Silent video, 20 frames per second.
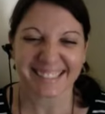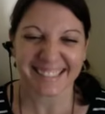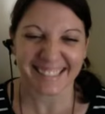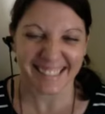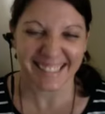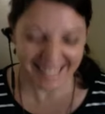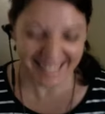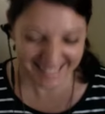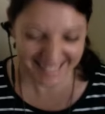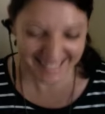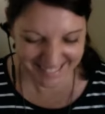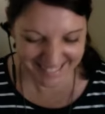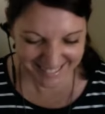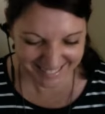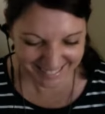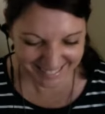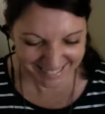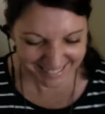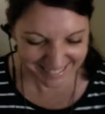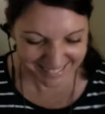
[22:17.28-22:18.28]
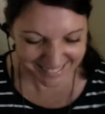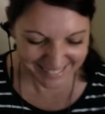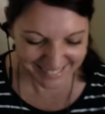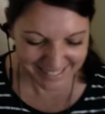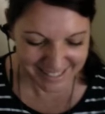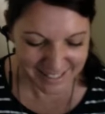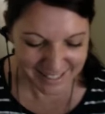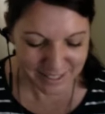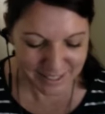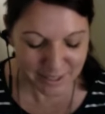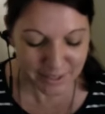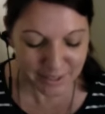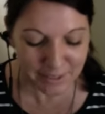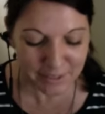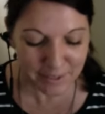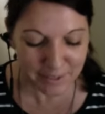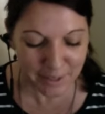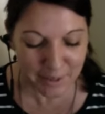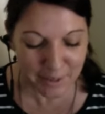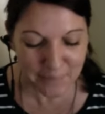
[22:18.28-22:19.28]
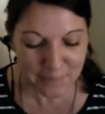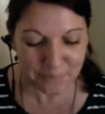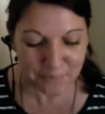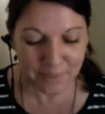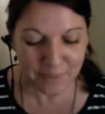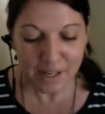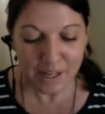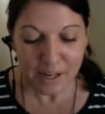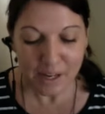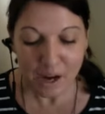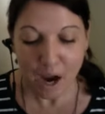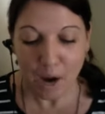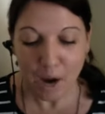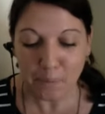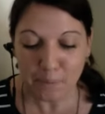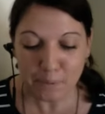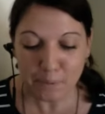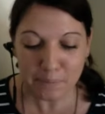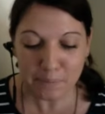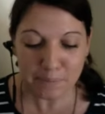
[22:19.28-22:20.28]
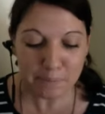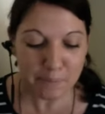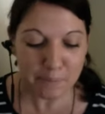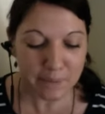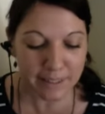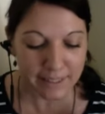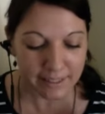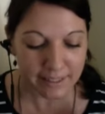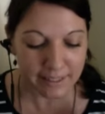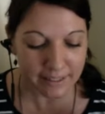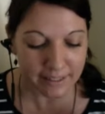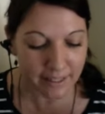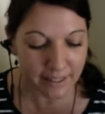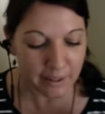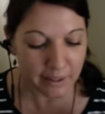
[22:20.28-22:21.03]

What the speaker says: Excellent. So I will be putting